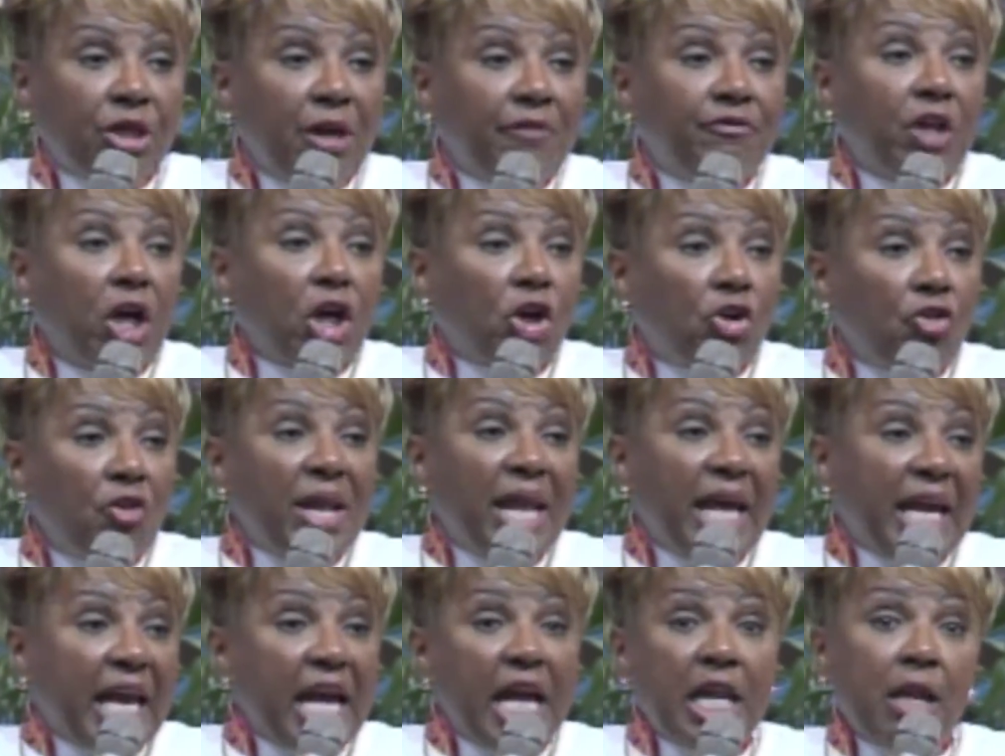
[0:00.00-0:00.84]
of the
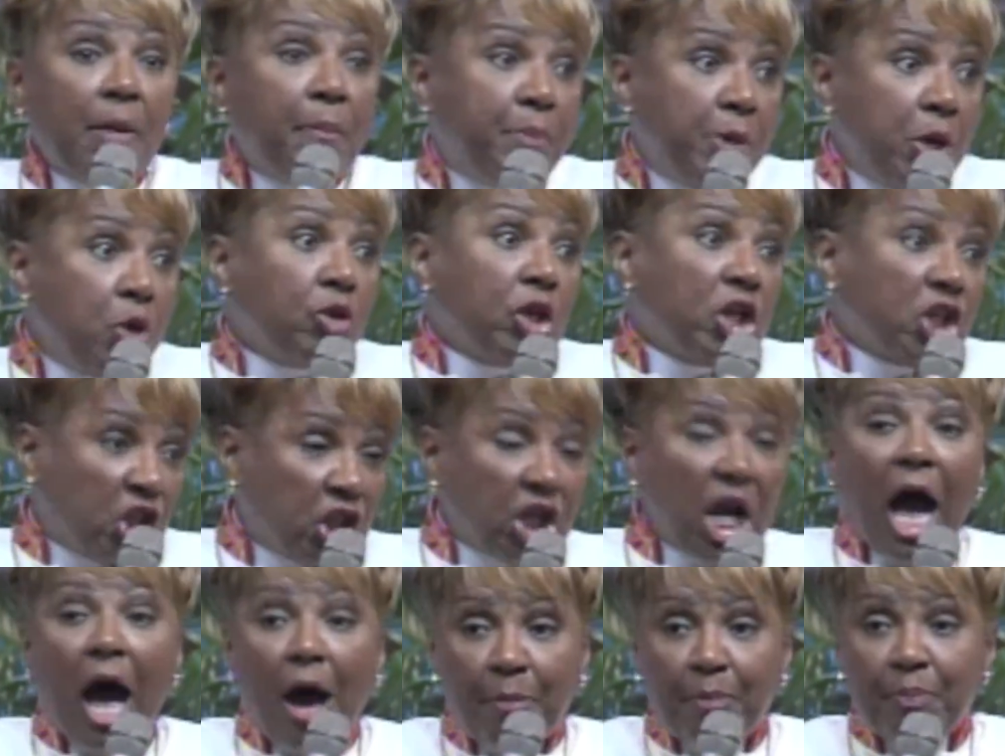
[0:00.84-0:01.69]
critic in the beauty
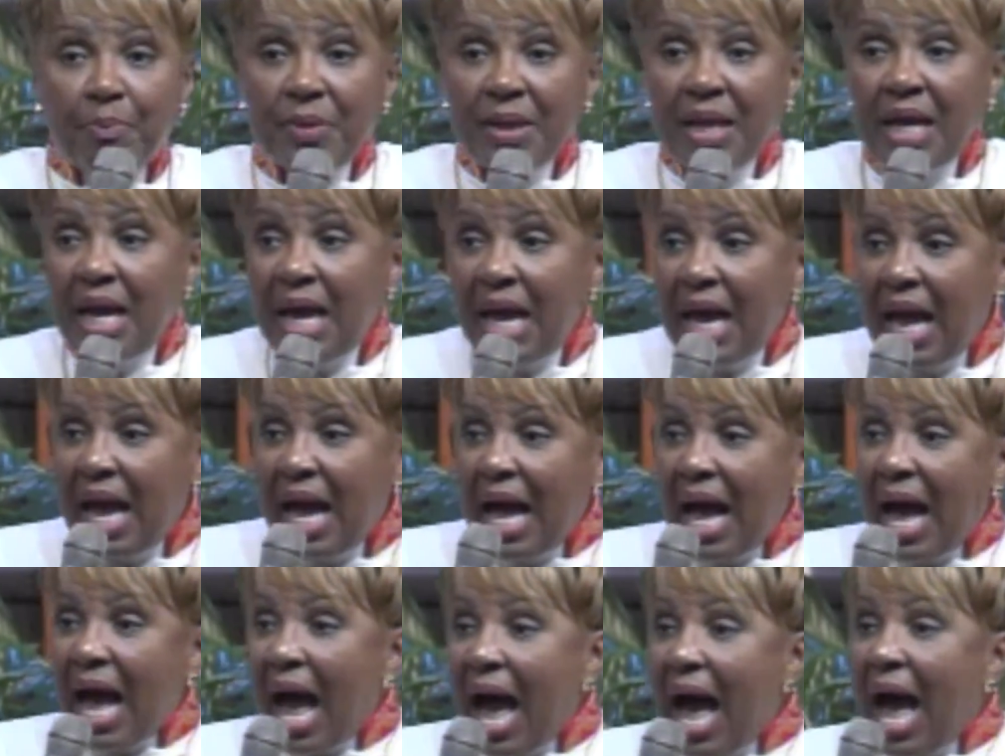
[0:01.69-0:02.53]
shop.
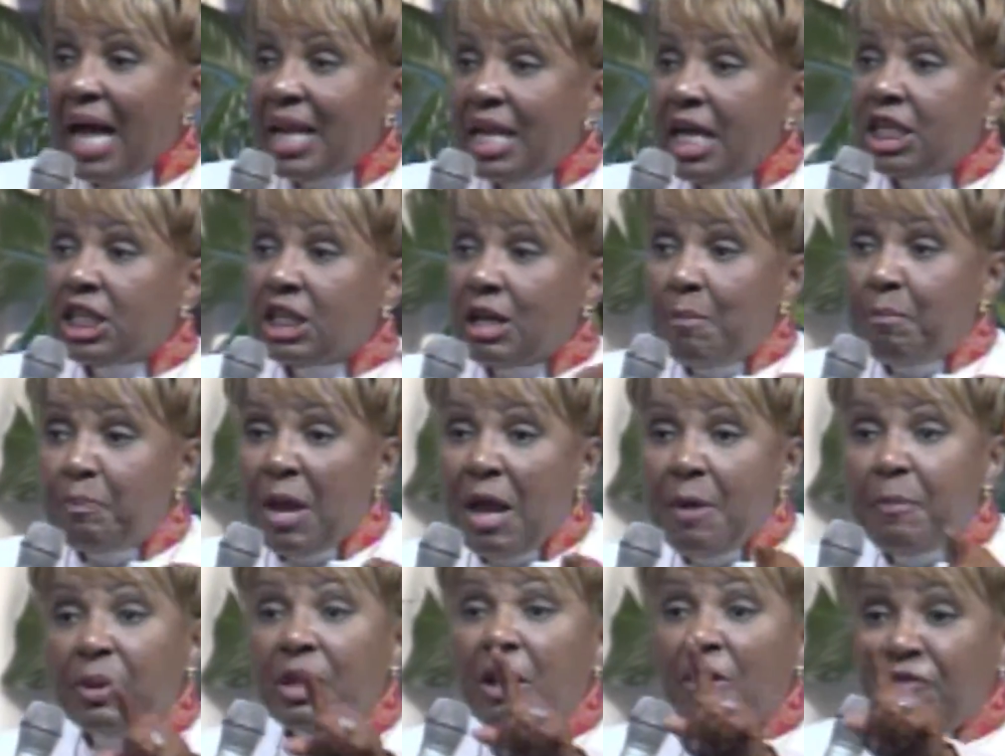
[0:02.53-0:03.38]
I need some
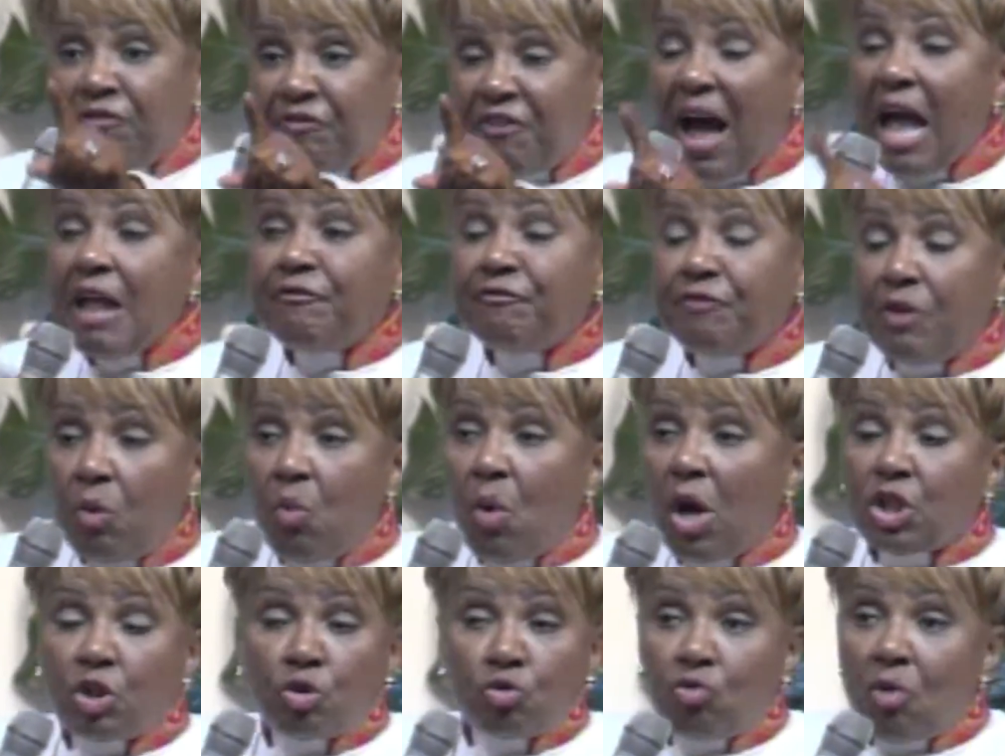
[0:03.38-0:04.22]
people to fight for
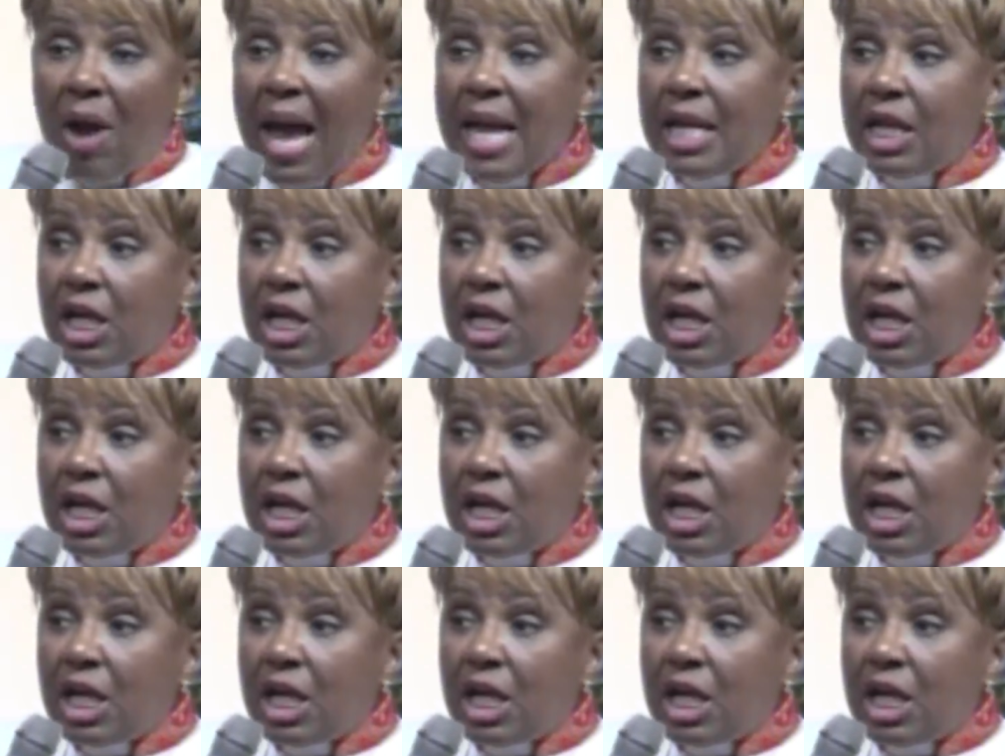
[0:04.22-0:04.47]
what's right.